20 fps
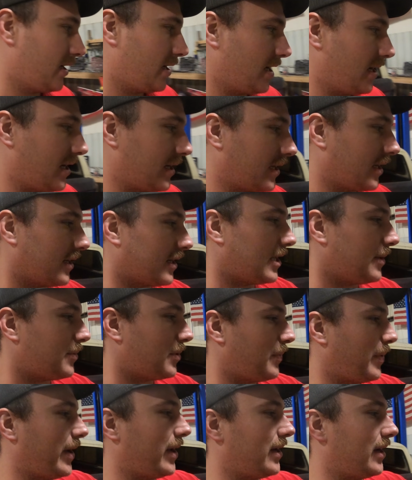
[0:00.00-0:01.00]
Going to keep
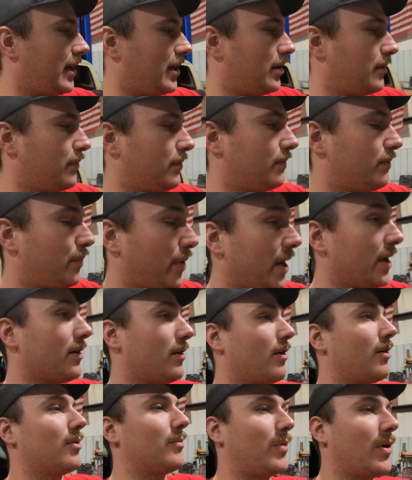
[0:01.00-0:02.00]
the pan
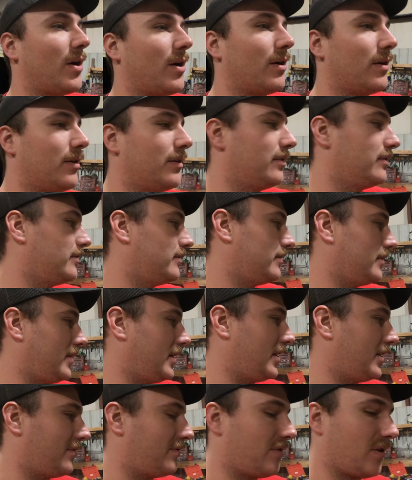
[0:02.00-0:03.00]
hard bar
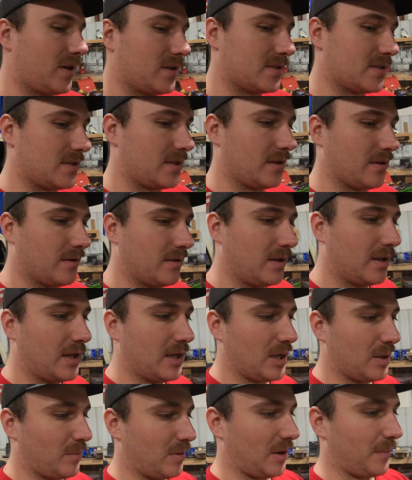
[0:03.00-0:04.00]
in the front still,
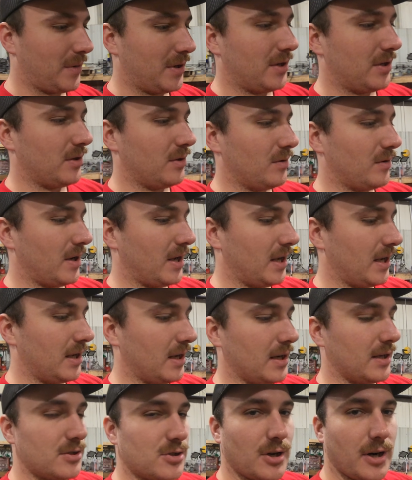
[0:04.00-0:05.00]
but I'm going to do
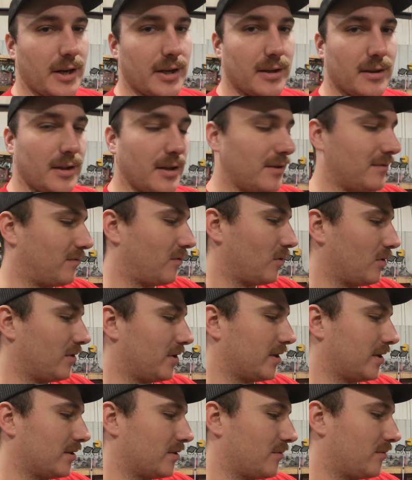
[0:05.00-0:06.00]
a triangulated
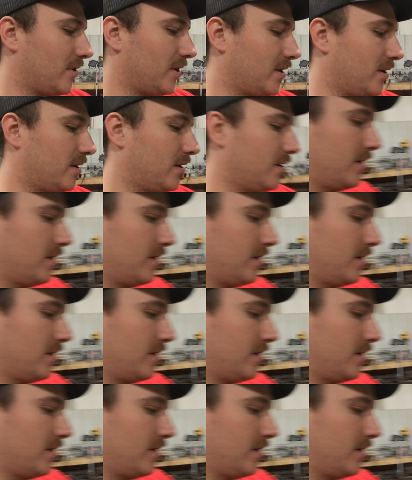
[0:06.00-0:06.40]
four-link in the rear.